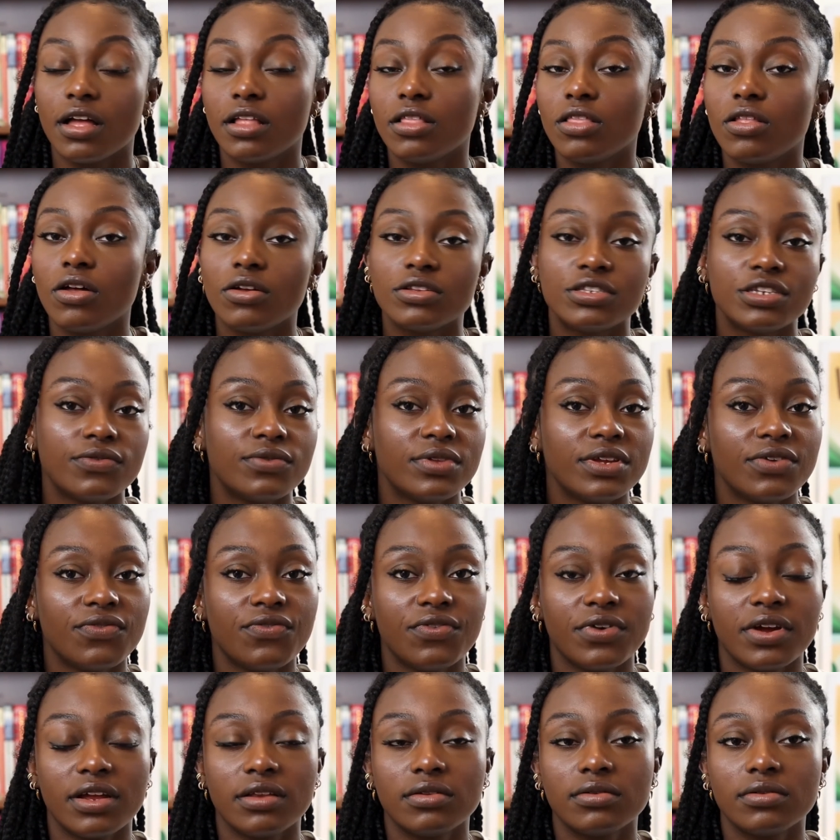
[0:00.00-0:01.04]
lots of
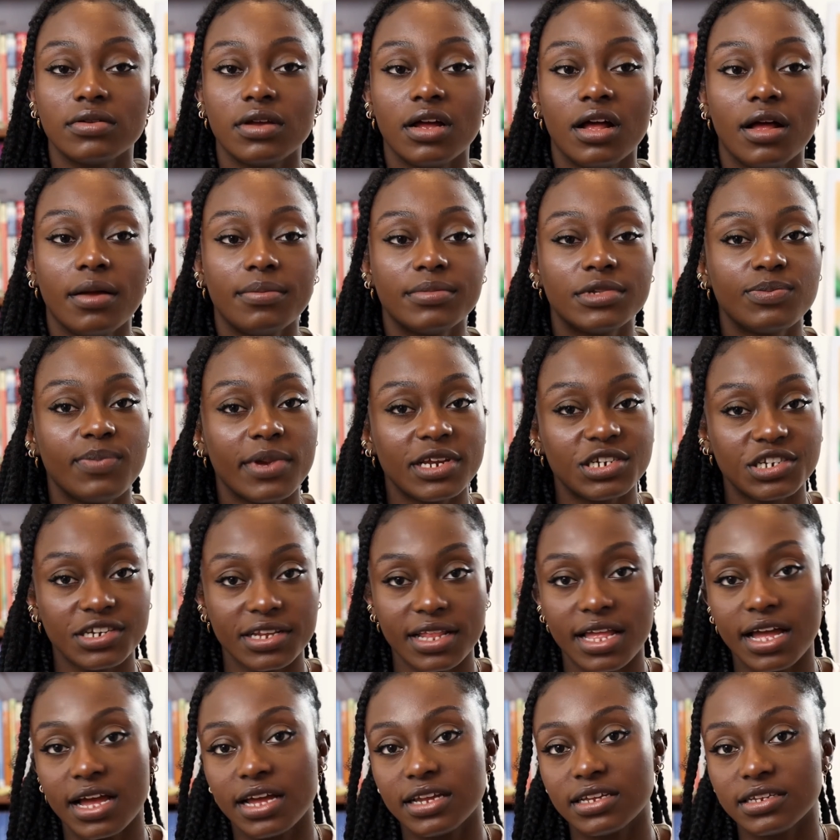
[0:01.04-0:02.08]
different um,
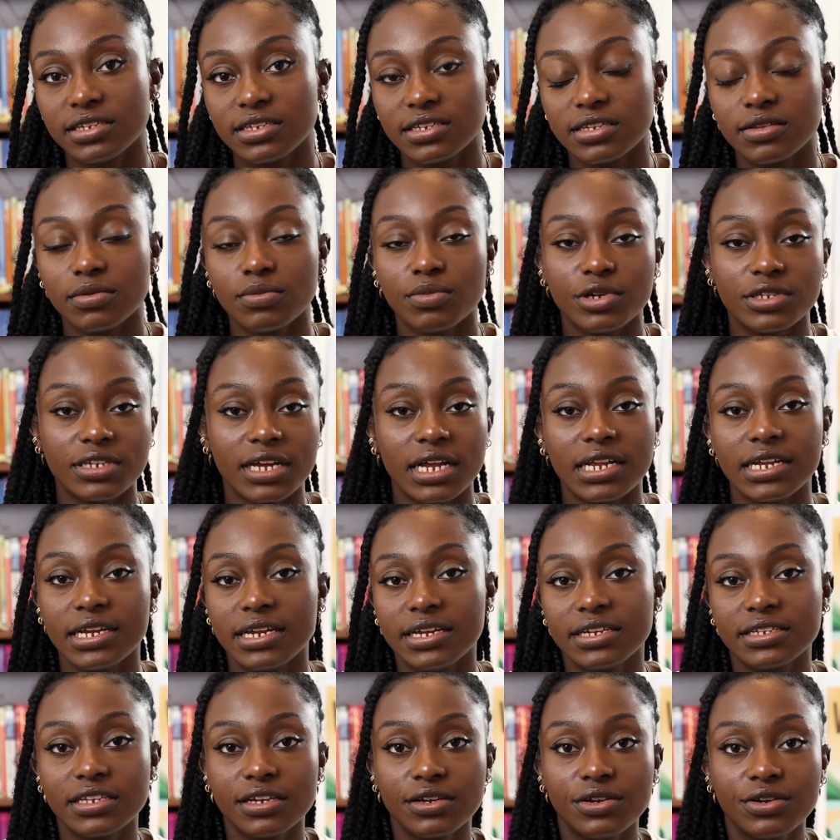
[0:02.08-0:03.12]
specialised
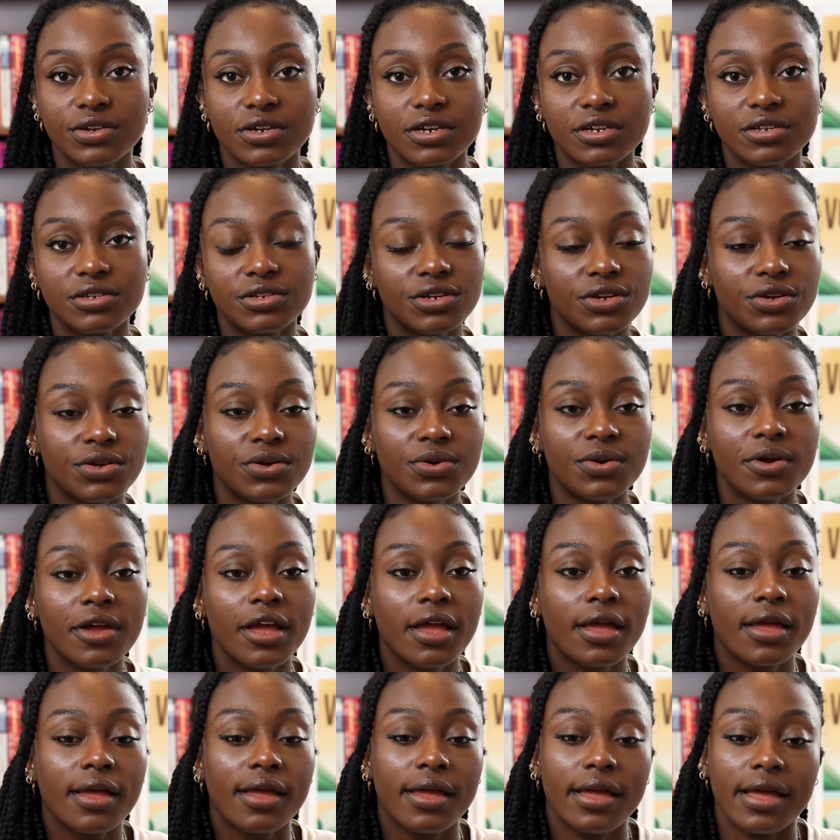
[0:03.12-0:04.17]
modalities that you can do.
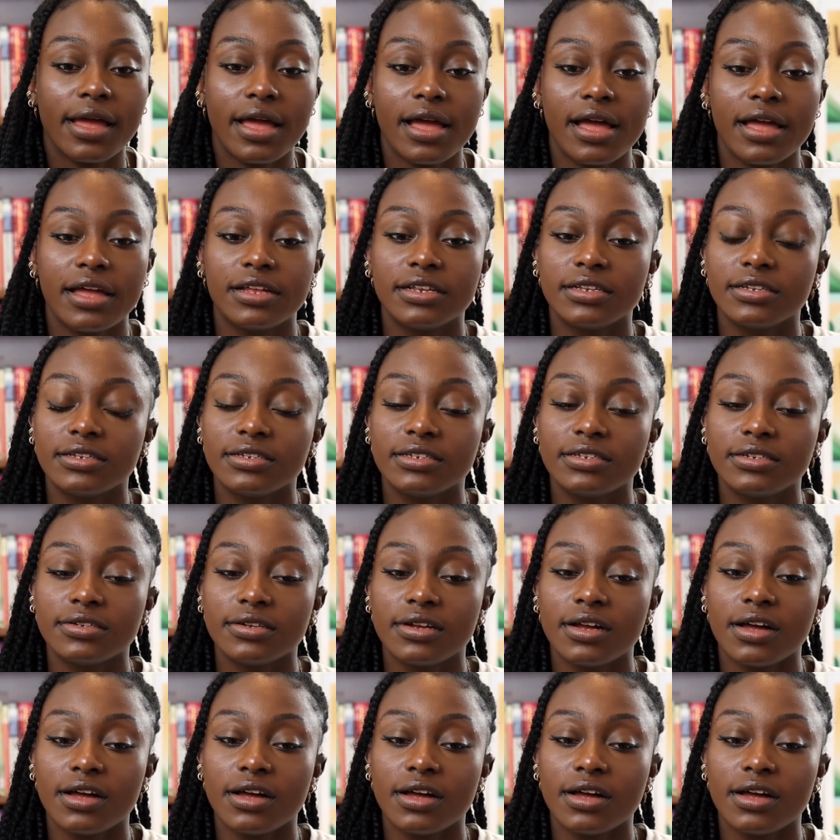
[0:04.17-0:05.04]
And